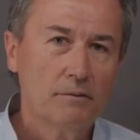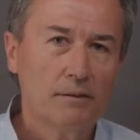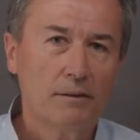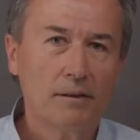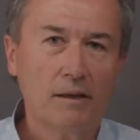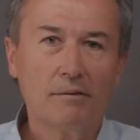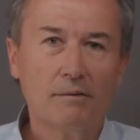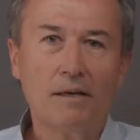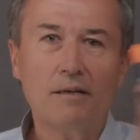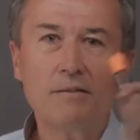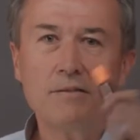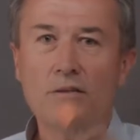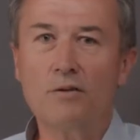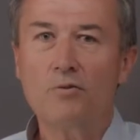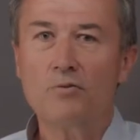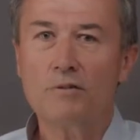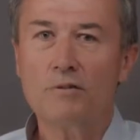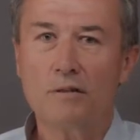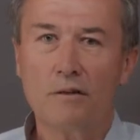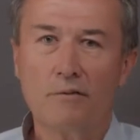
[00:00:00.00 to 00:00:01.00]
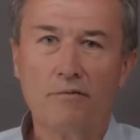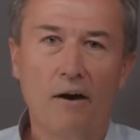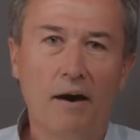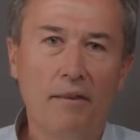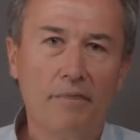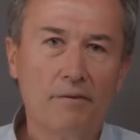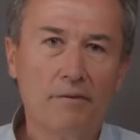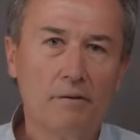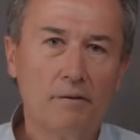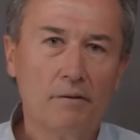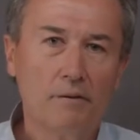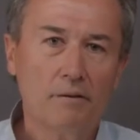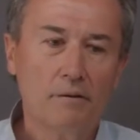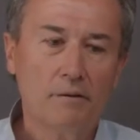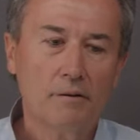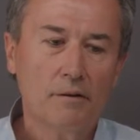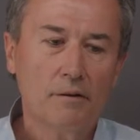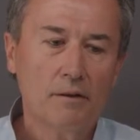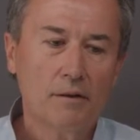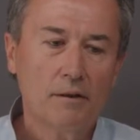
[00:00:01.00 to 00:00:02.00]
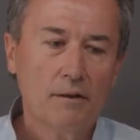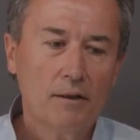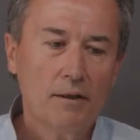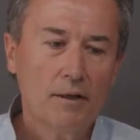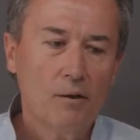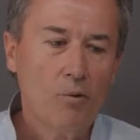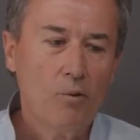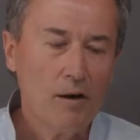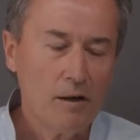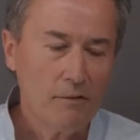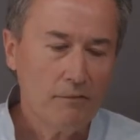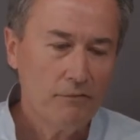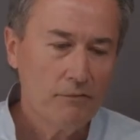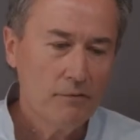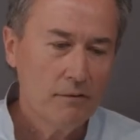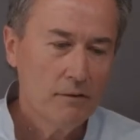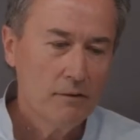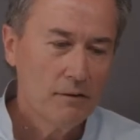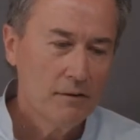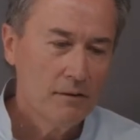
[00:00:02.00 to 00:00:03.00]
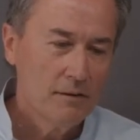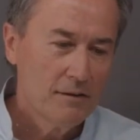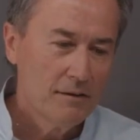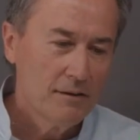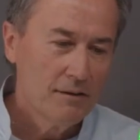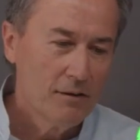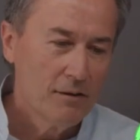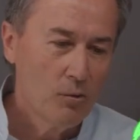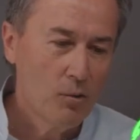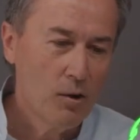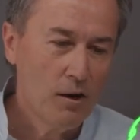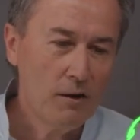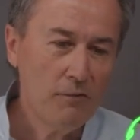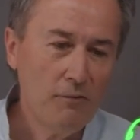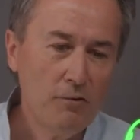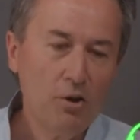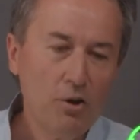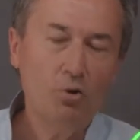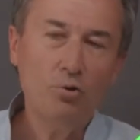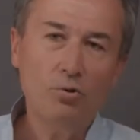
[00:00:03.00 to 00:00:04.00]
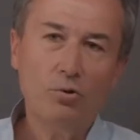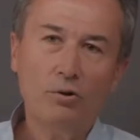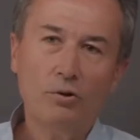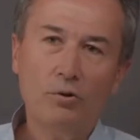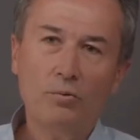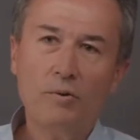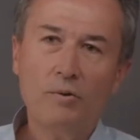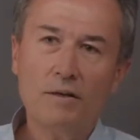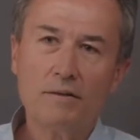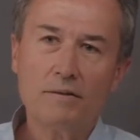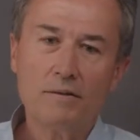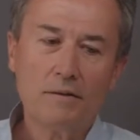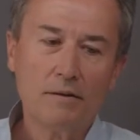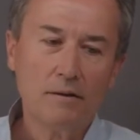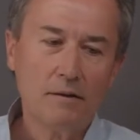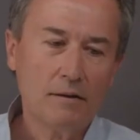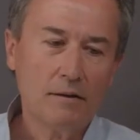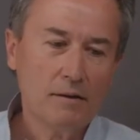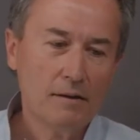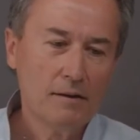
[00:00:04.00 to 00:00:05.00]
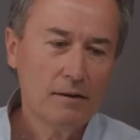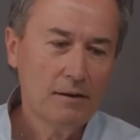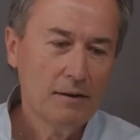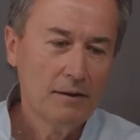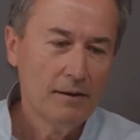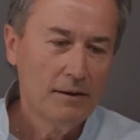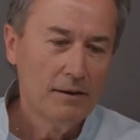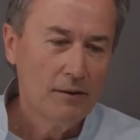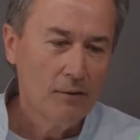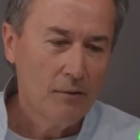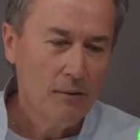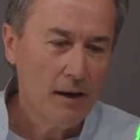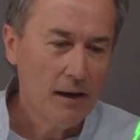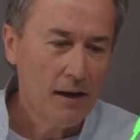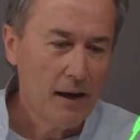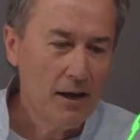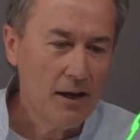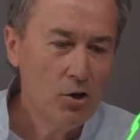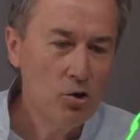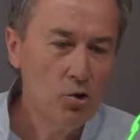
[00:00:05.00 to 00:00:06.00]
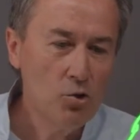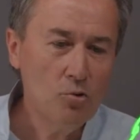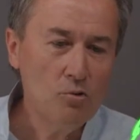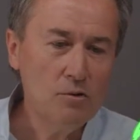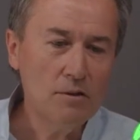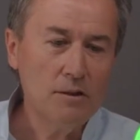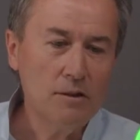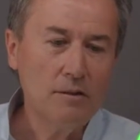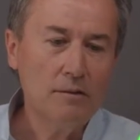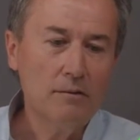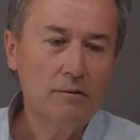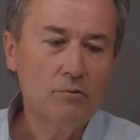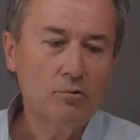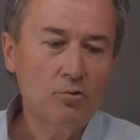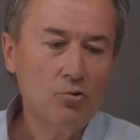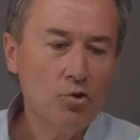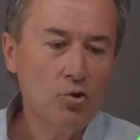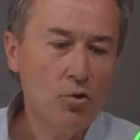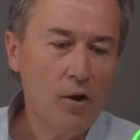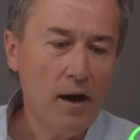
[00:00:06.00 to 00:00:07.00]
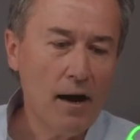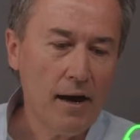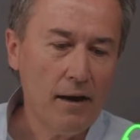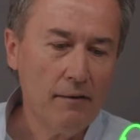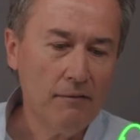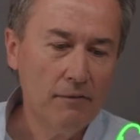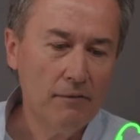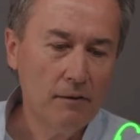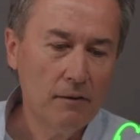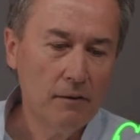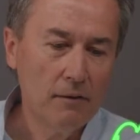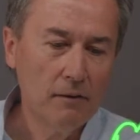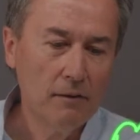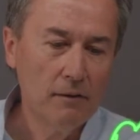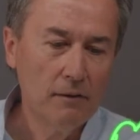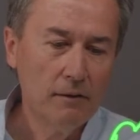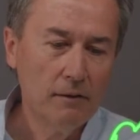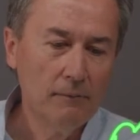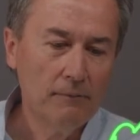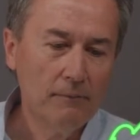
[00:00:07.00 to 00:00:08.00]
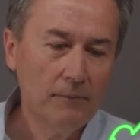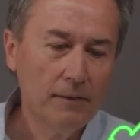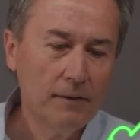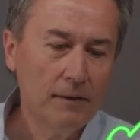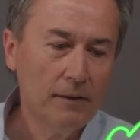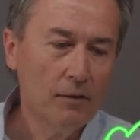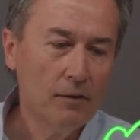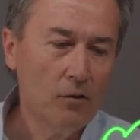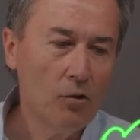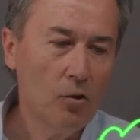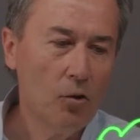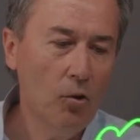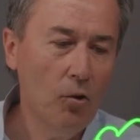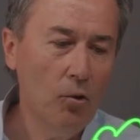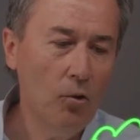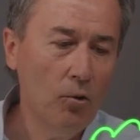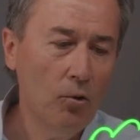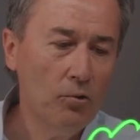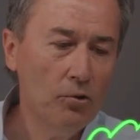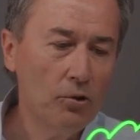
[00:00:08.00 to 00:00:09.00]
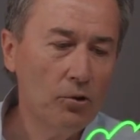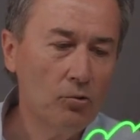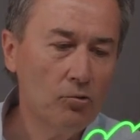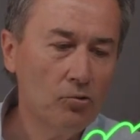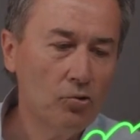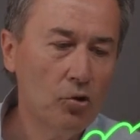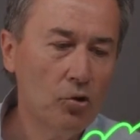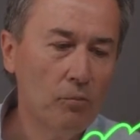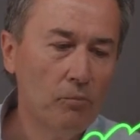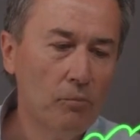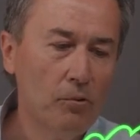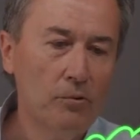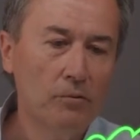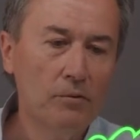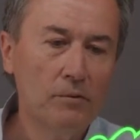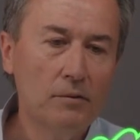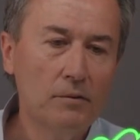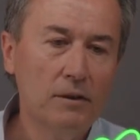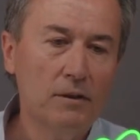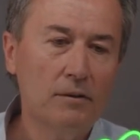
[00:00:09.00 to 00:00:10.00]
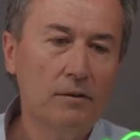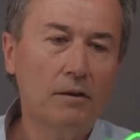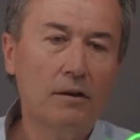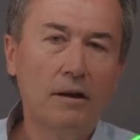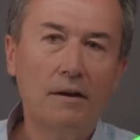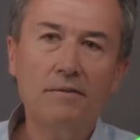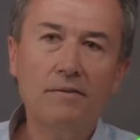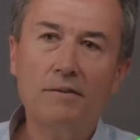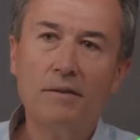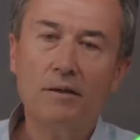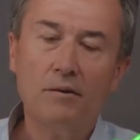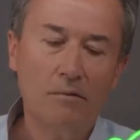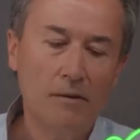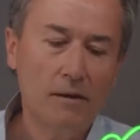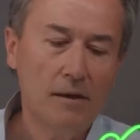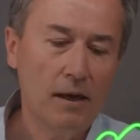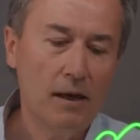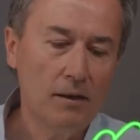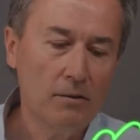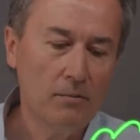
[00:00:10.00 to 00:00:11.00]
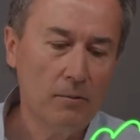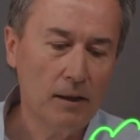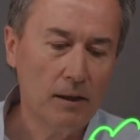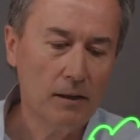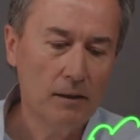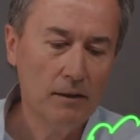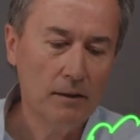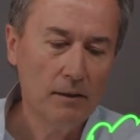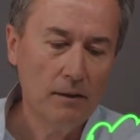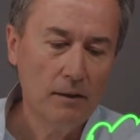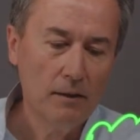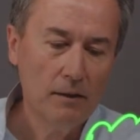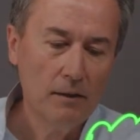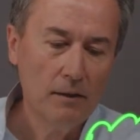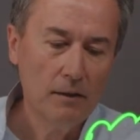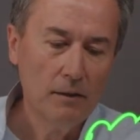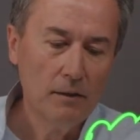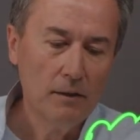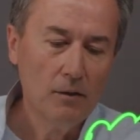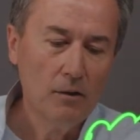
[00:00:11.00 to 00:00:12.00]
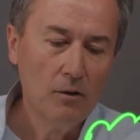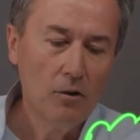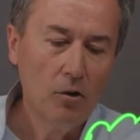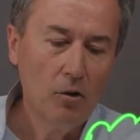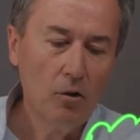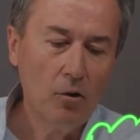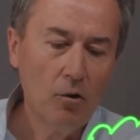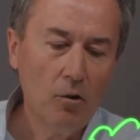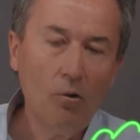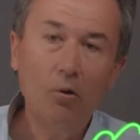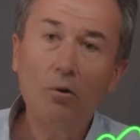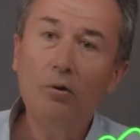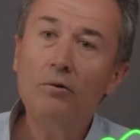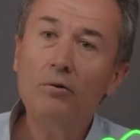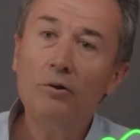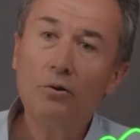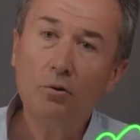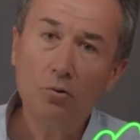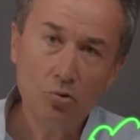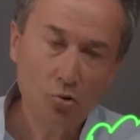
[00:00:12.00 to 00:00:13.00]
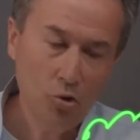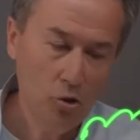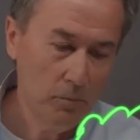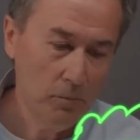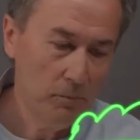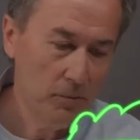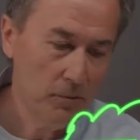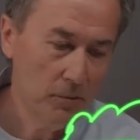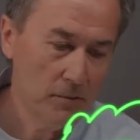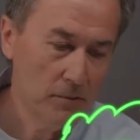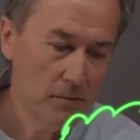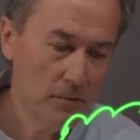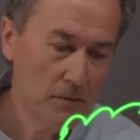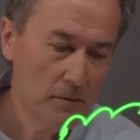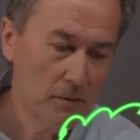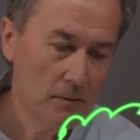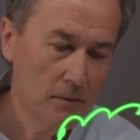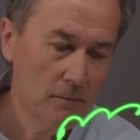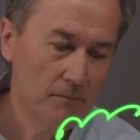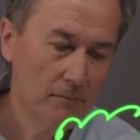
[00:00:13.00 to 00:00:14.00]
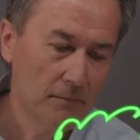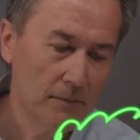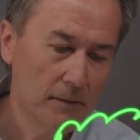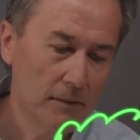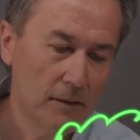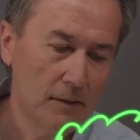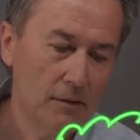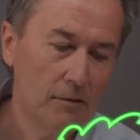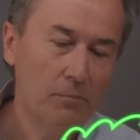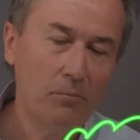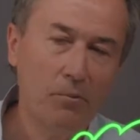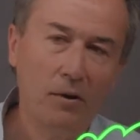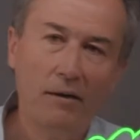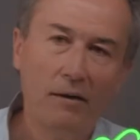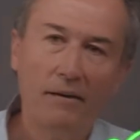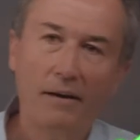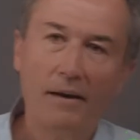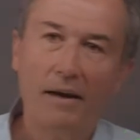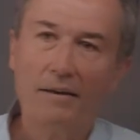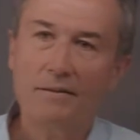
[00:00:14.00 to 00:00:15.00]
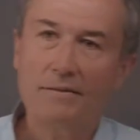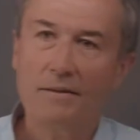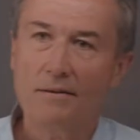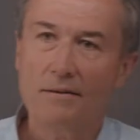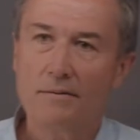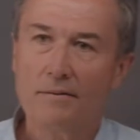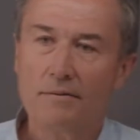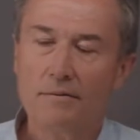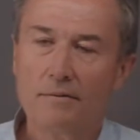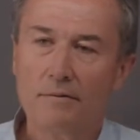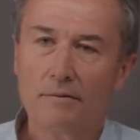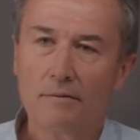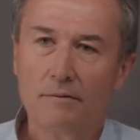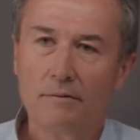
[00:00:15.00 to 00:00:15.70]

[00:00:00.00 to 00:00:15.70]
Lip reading: Now that's an interesting thought. What if we took the risk, right, and use it to drive all the control points in the cloud security gateway, all the control points in the private access?